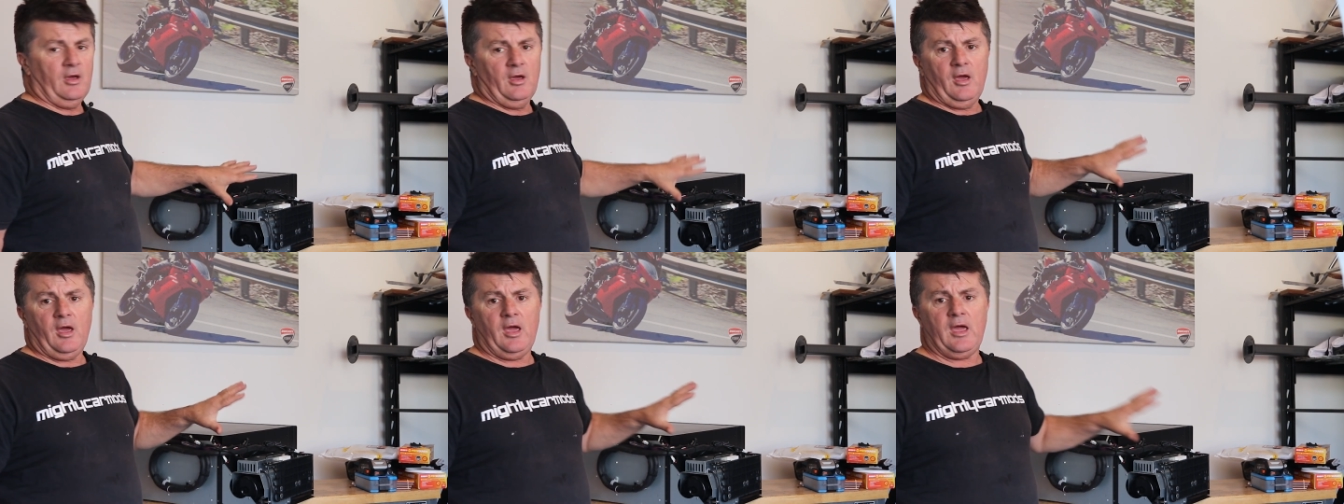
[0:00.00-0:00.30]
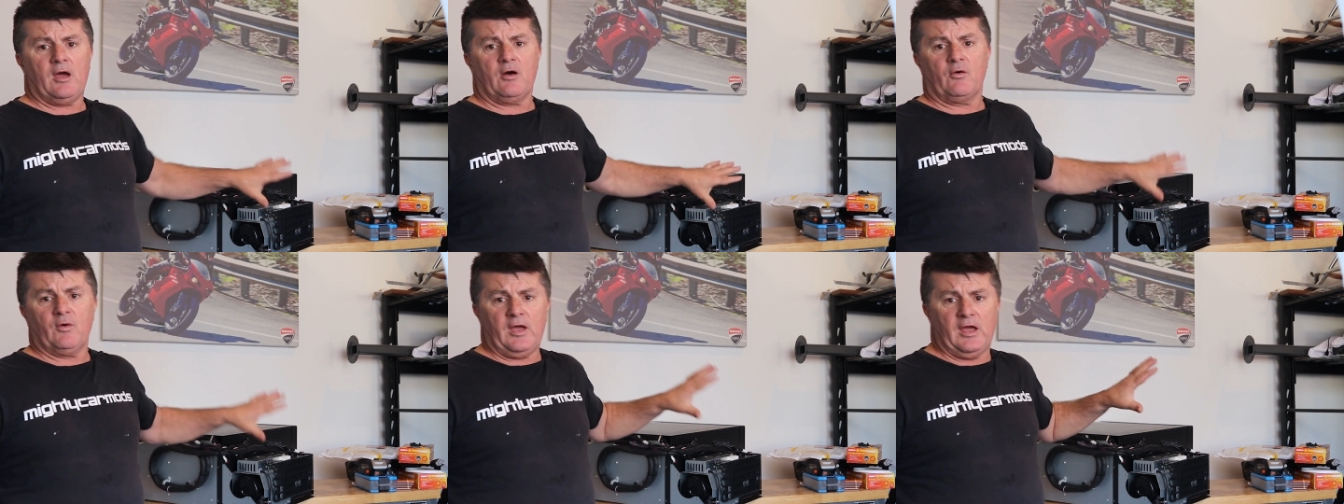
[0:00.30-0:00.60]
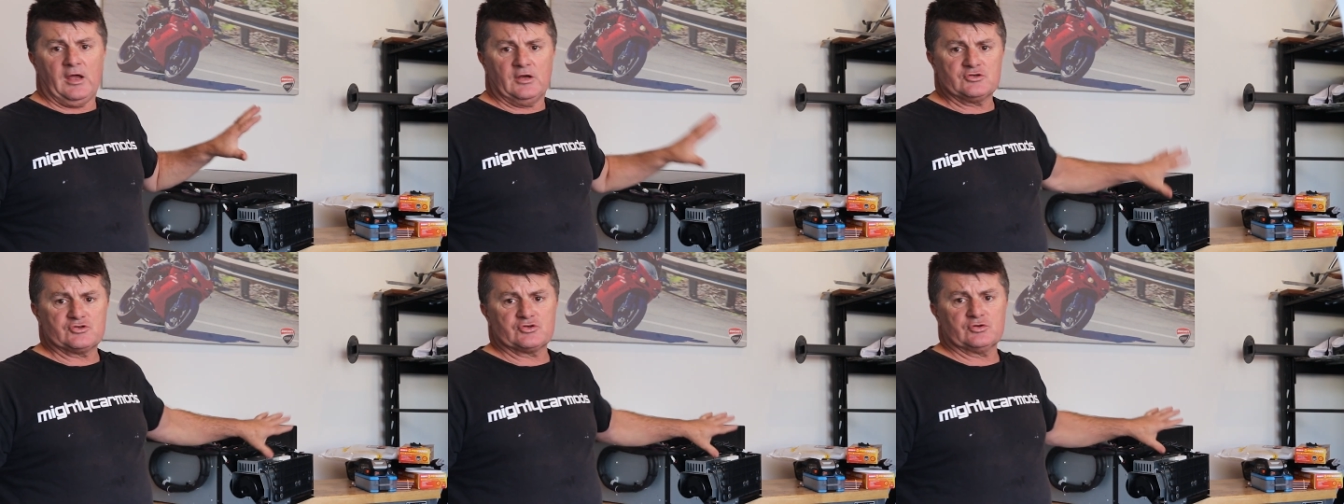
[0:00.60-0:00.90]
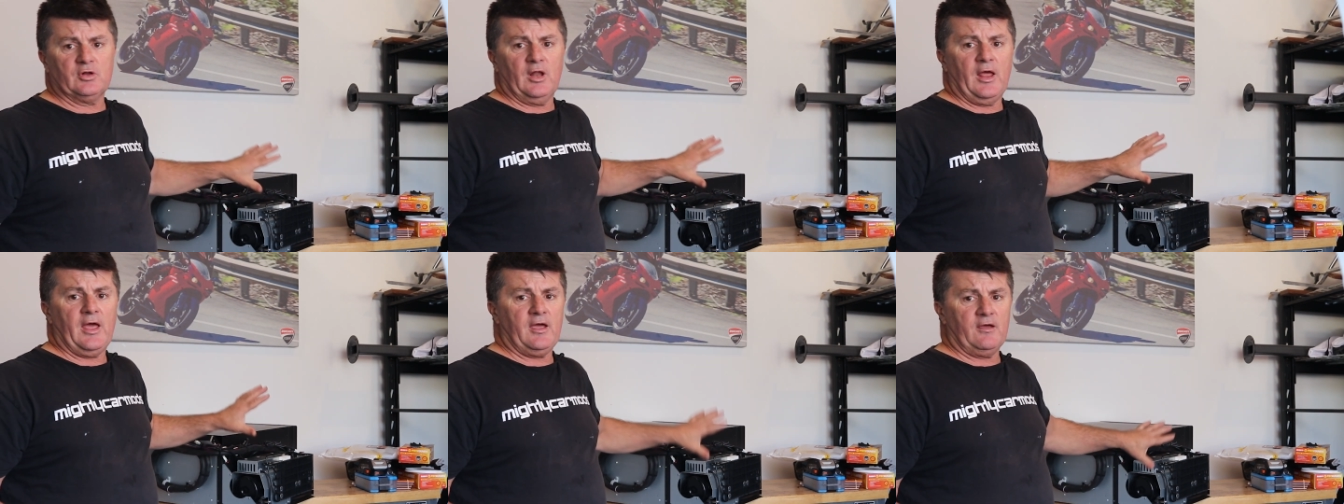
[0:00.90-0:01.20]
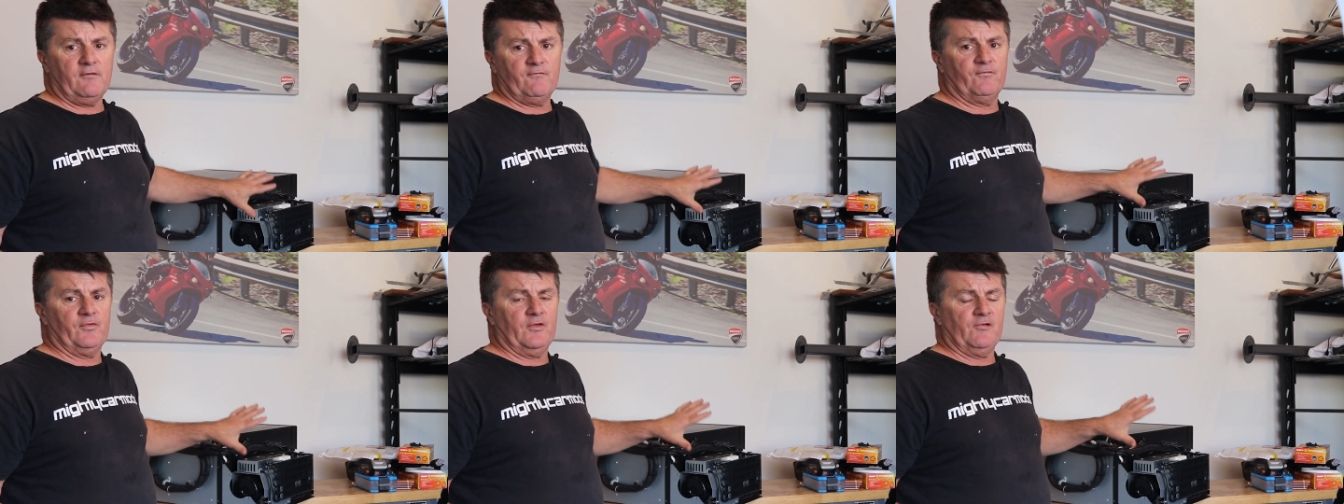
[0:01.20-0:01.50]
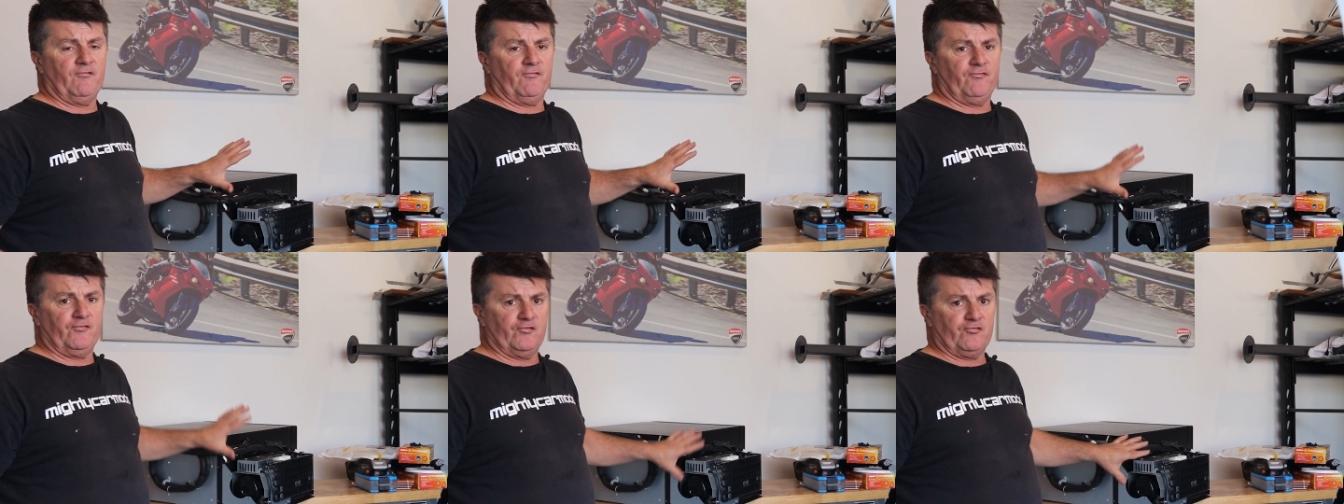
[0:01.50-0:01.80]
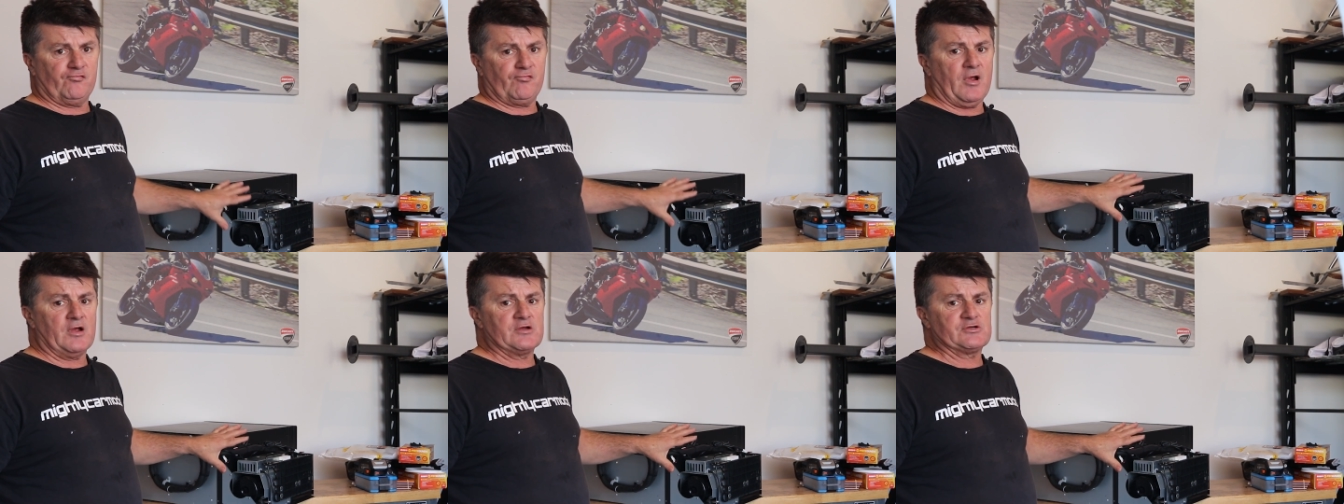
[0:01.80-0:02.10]
how Engel have their
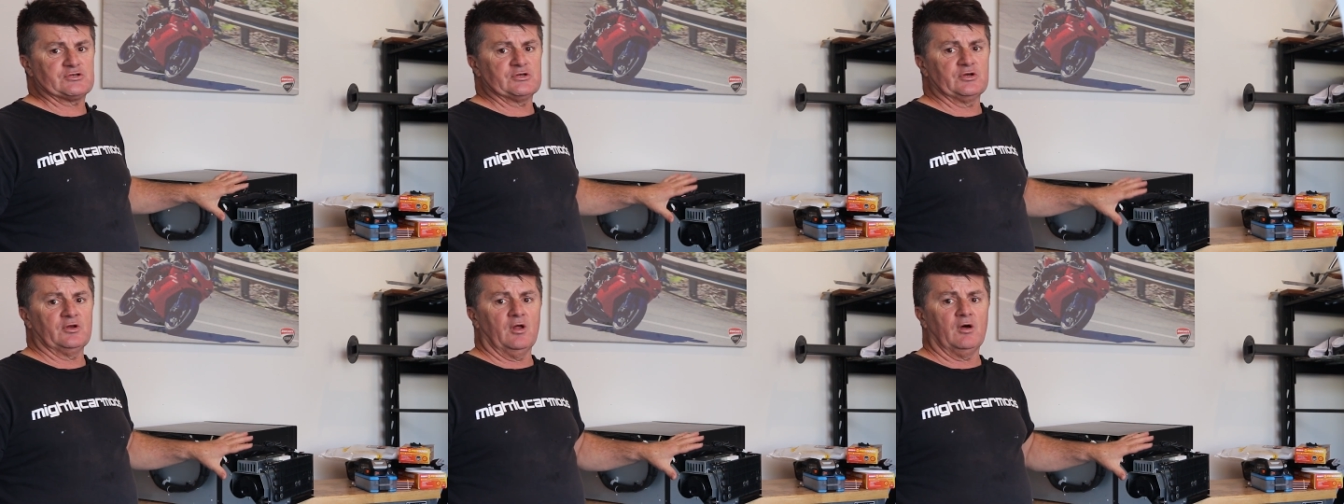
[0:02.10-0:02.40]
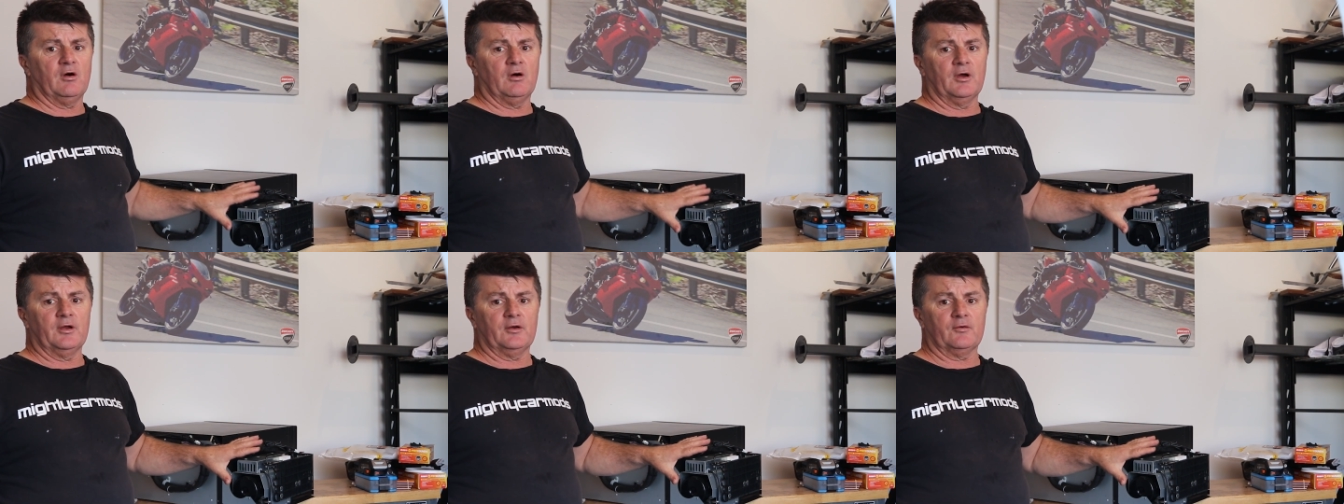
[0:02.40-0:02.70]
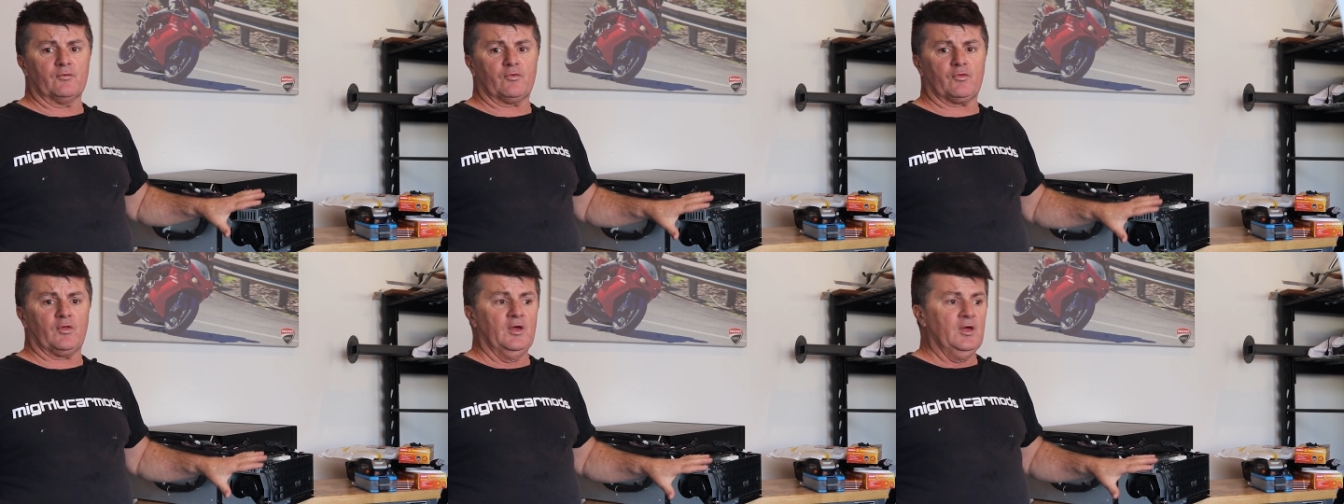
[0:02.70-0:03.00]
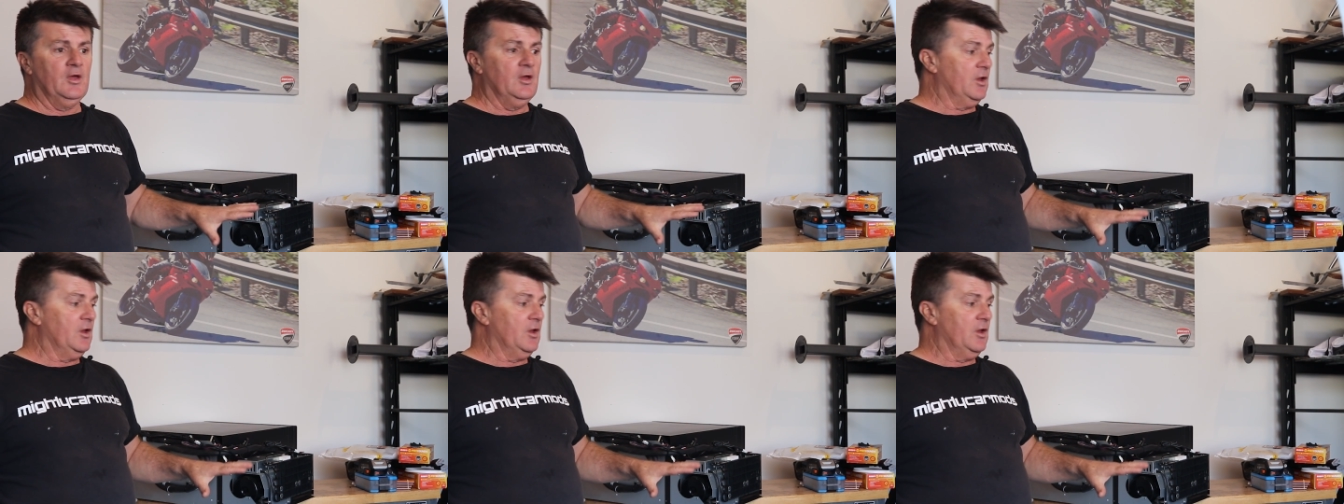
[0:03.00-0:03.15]
refrigeration lines